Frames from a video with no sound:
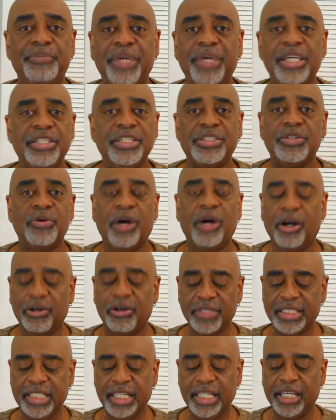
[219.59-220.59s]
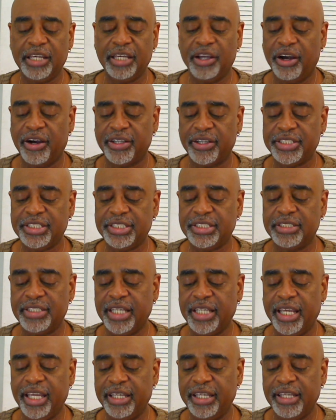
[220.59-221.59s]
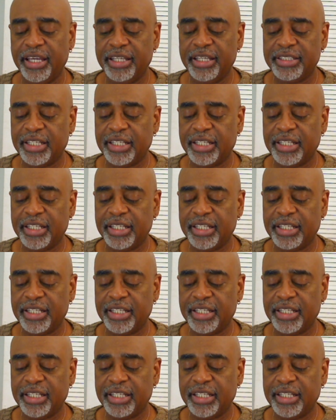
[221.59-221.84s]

Peace to all seeking hearts today.